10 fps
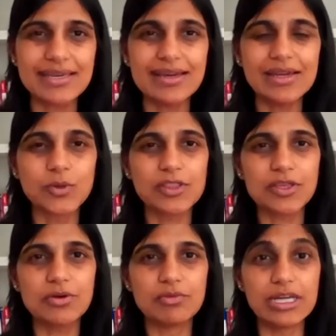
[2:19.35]
And one of
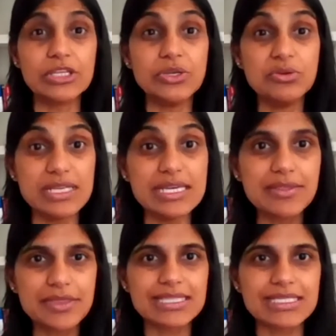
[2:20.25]
the really unique
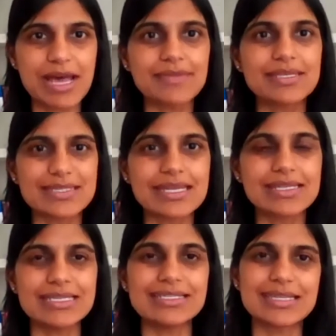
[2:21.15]
things about this
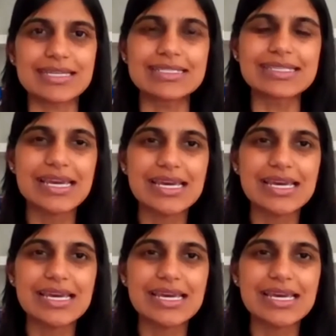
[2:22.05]
study is that it's